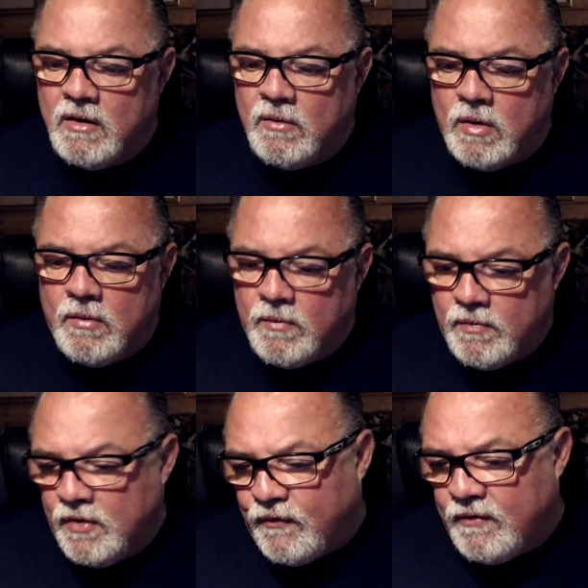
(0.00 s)
Well,
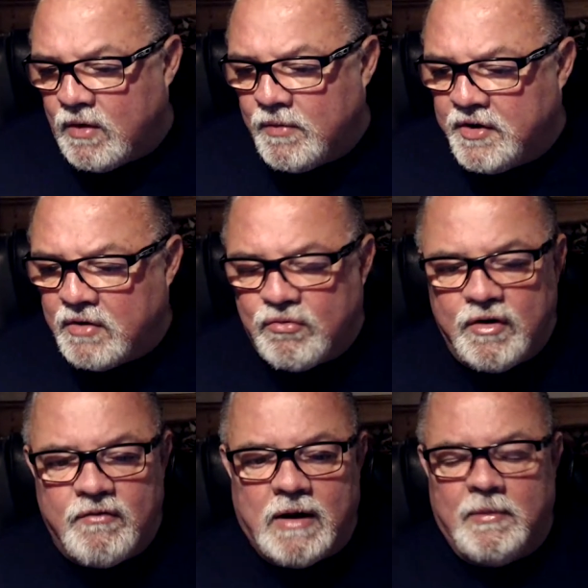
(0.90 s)
nothing wrong with the dog
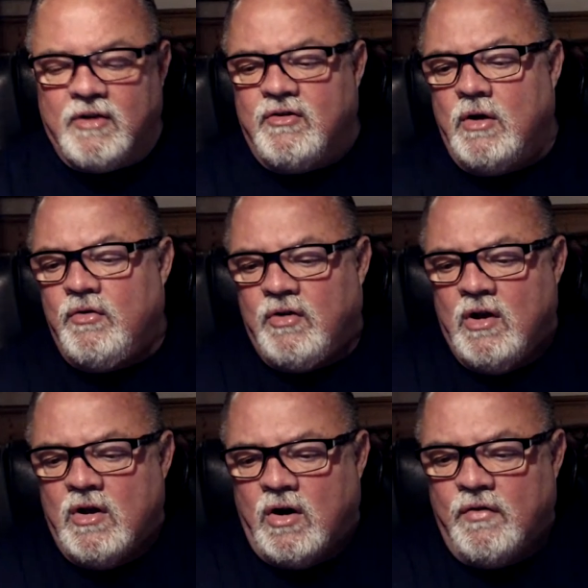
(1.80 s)
running around with its nose
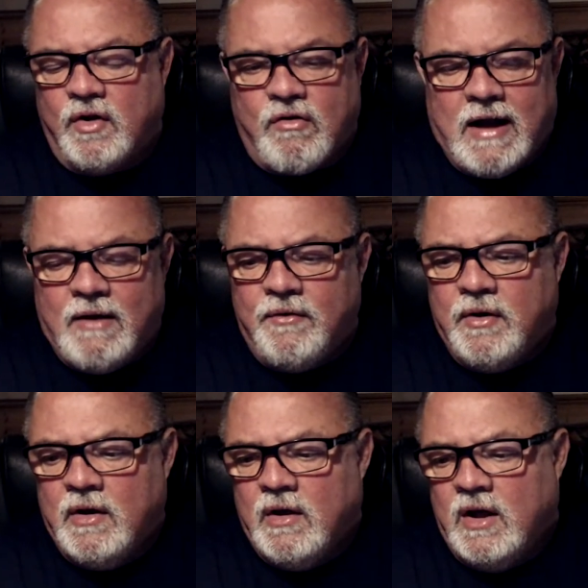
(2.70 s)
on the ground
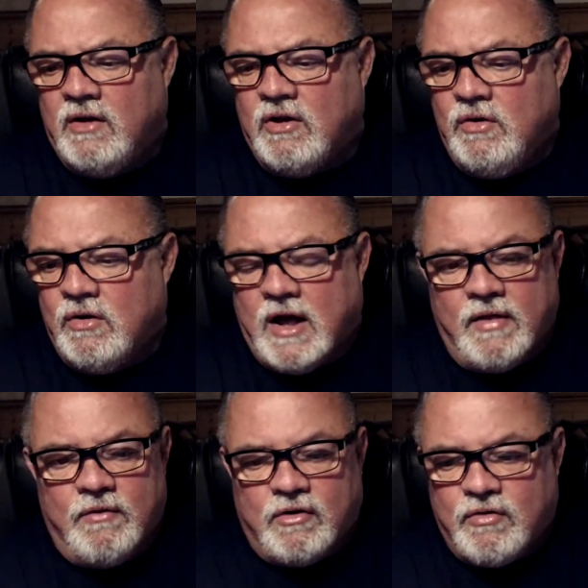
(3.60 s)
until you get the
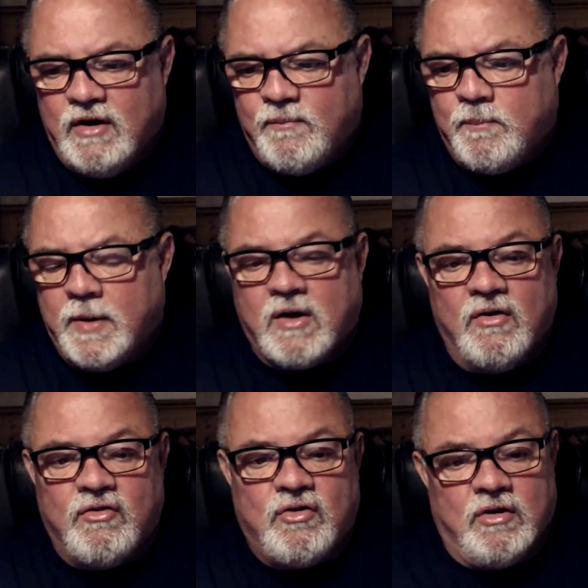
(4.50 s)
retrieve,
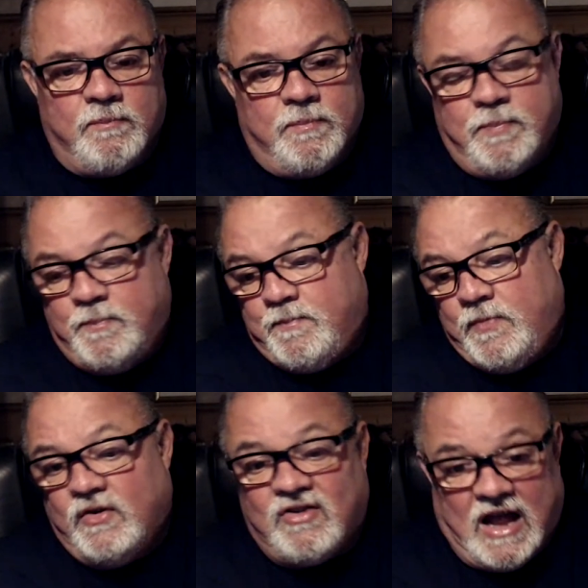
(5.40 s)
because
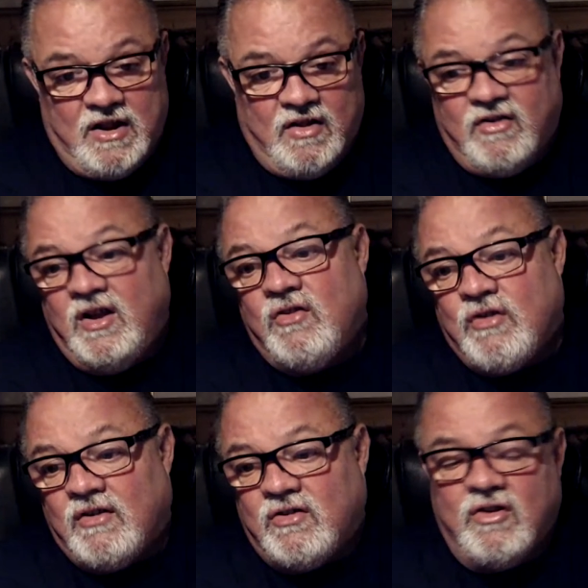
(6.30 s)
the scent, there's
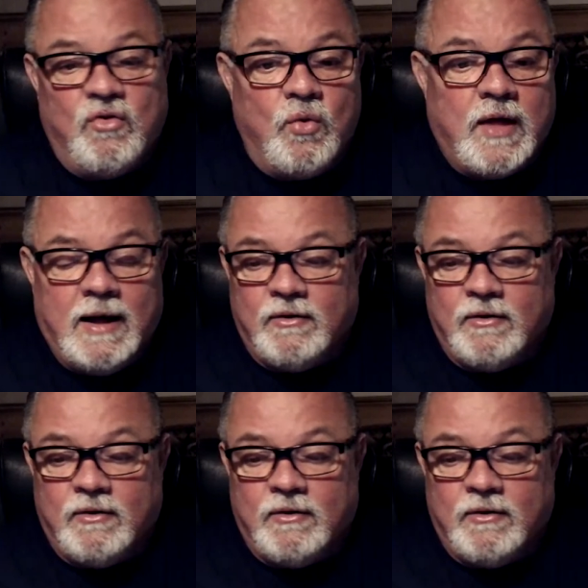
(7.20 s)
interest in all that.